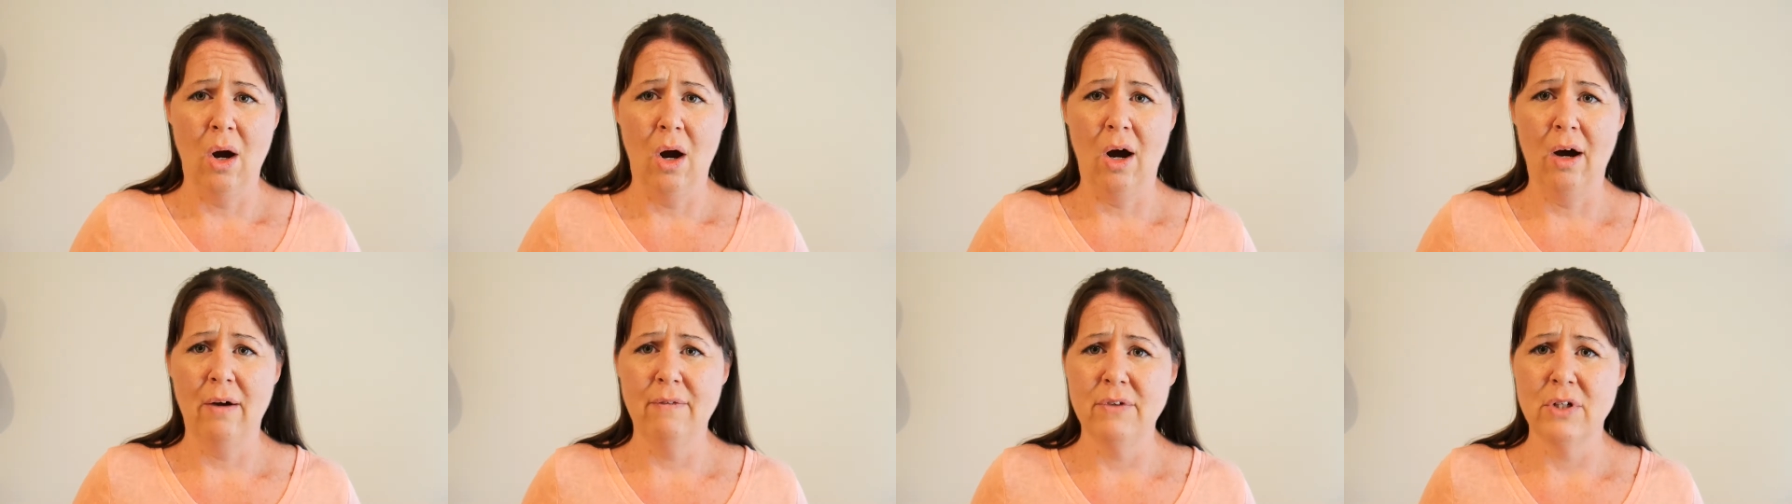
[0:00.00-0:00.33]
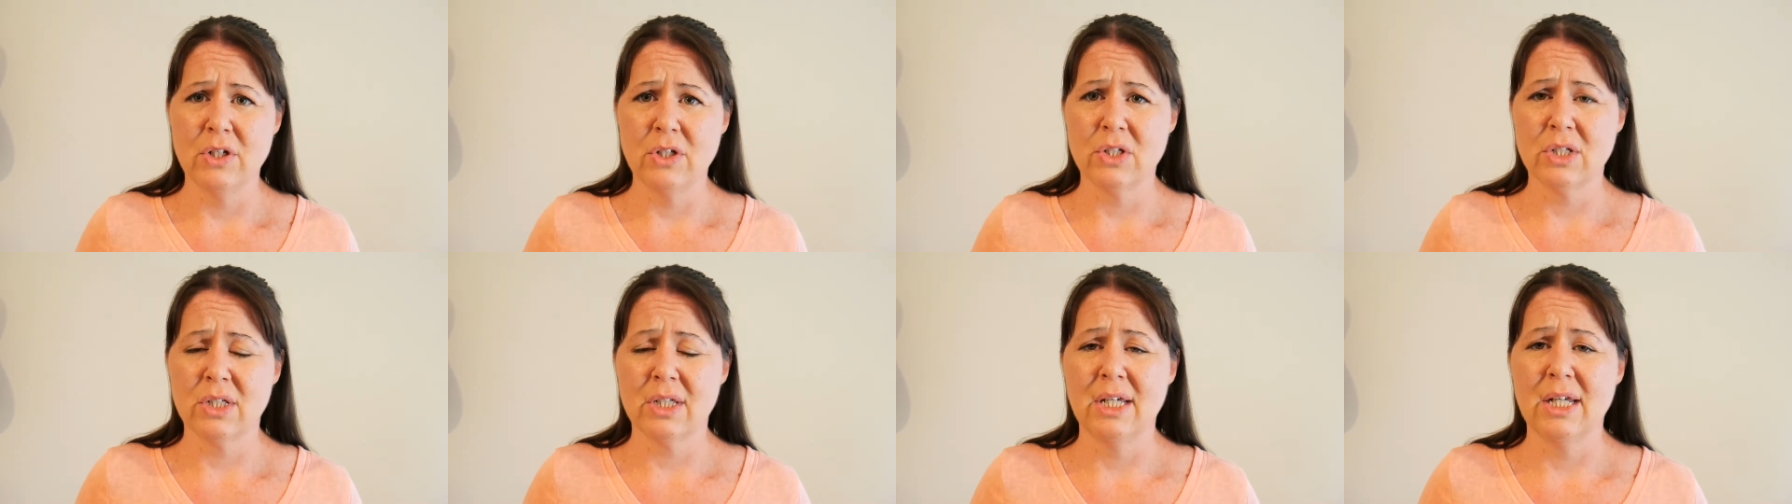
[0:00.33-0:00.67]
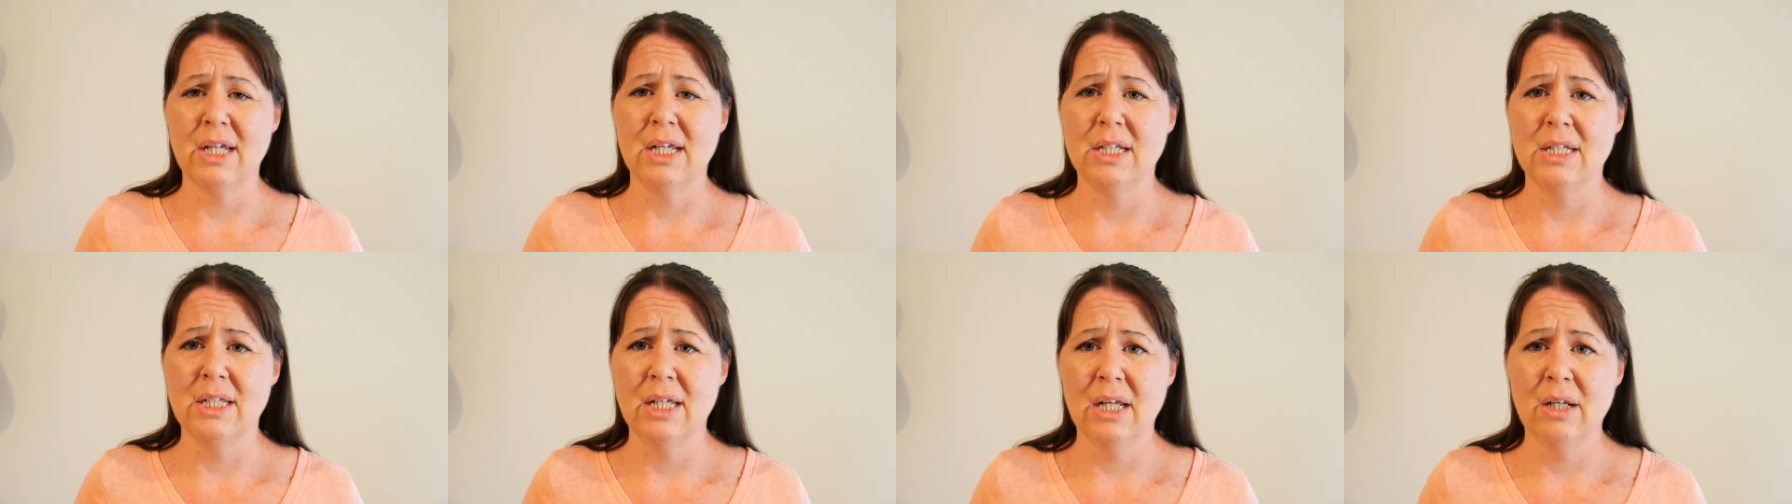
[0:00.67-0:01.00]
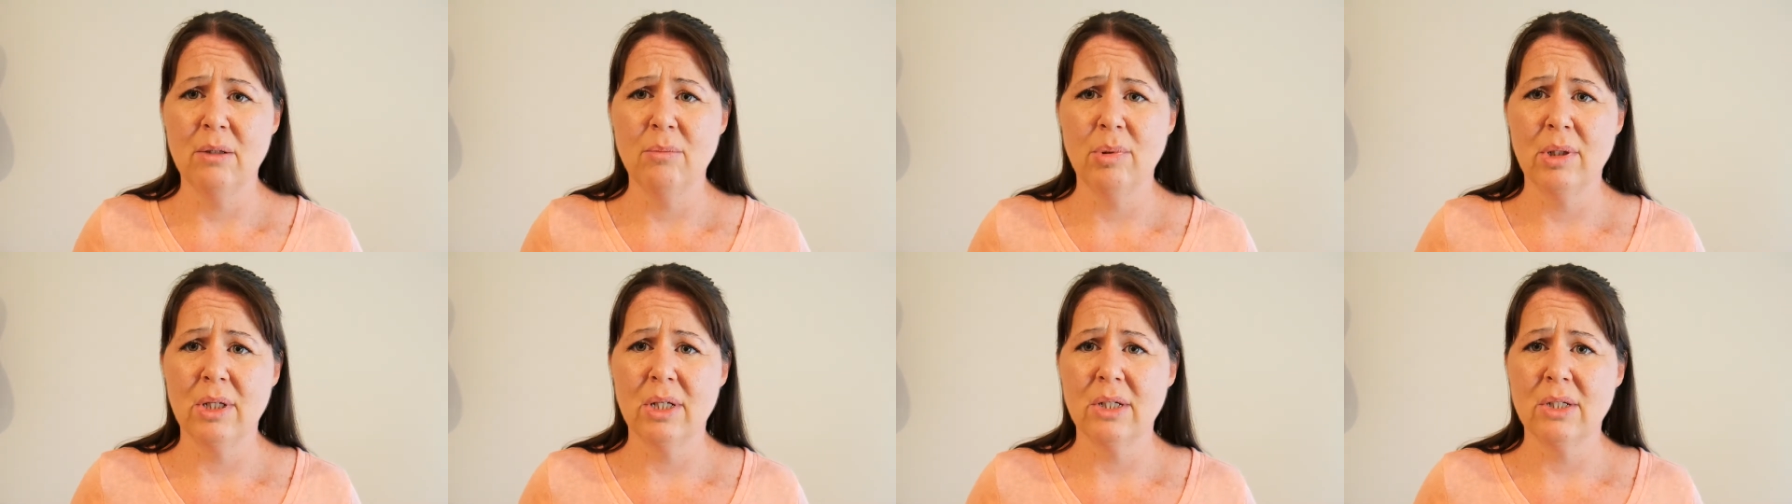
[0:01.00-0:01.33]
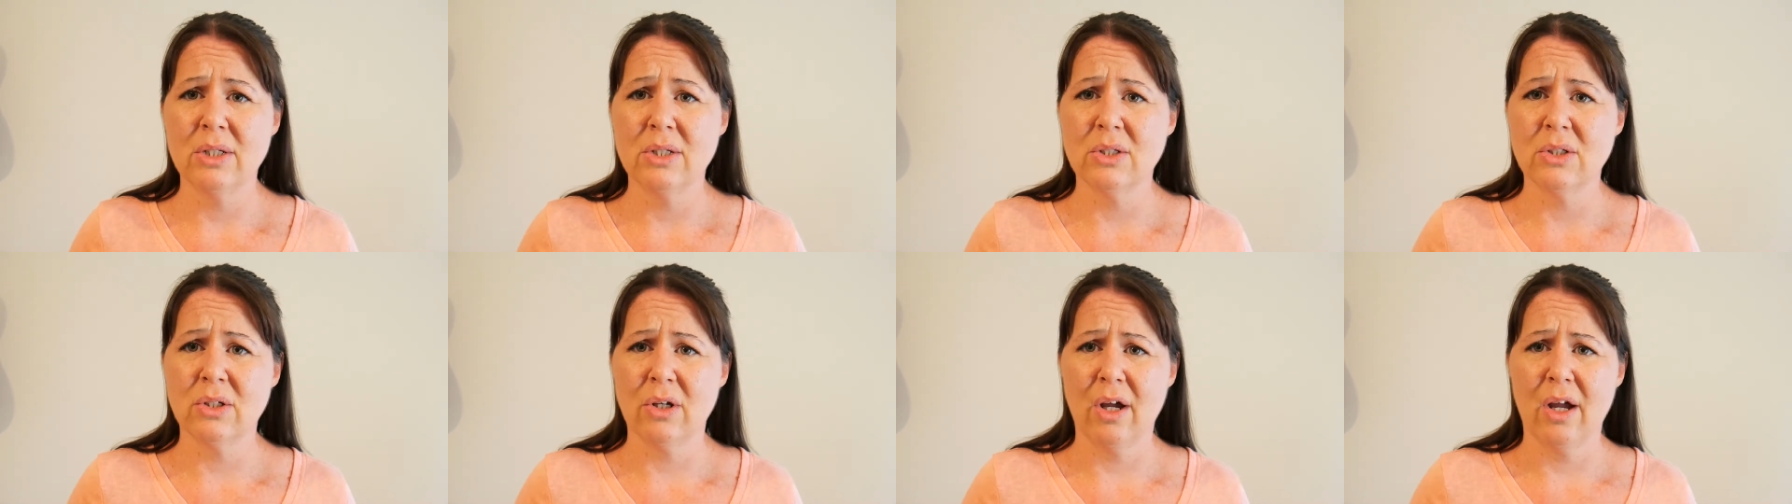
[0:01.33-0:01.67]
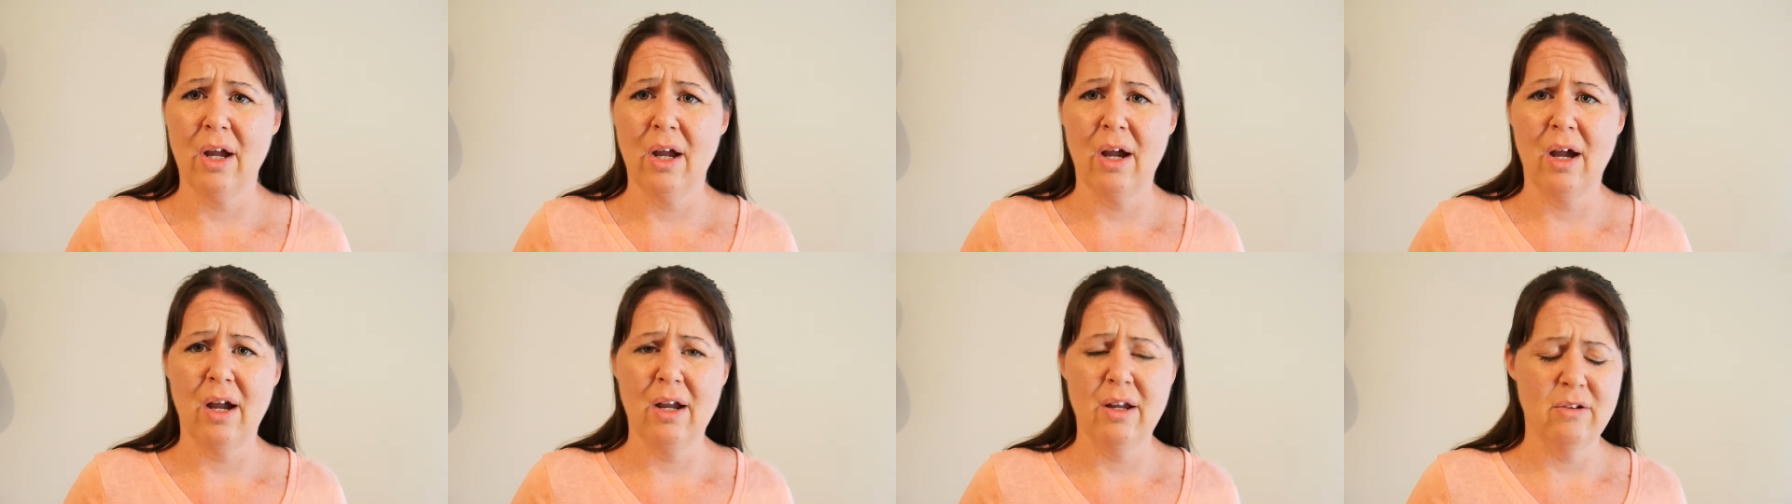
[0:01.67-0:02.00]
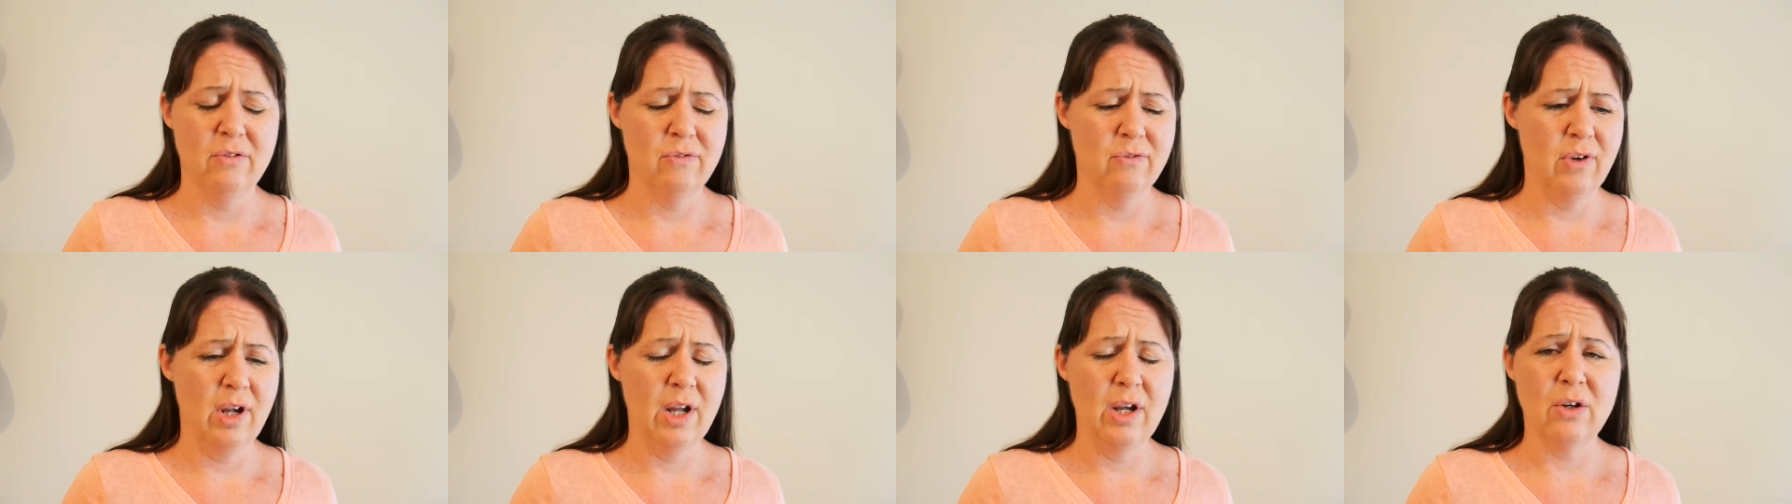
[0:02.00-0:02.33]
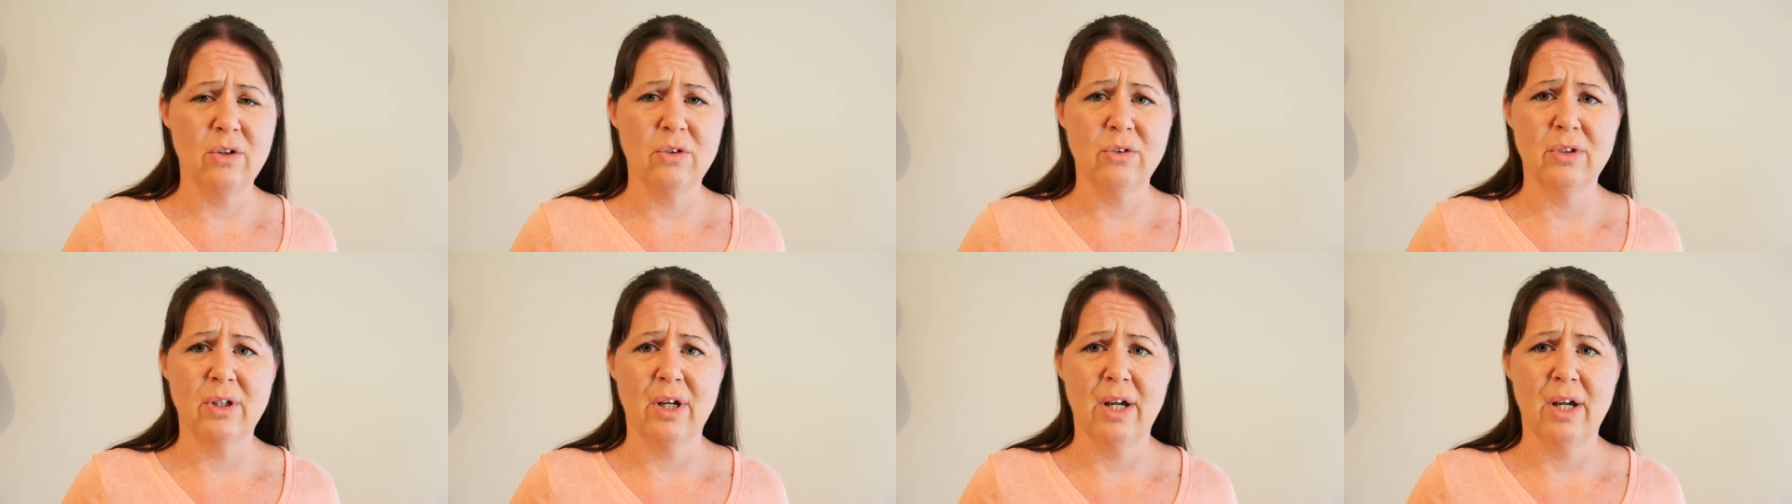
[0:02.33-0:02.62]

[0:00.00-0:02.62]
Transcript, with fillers: obviously he did because I, I failed.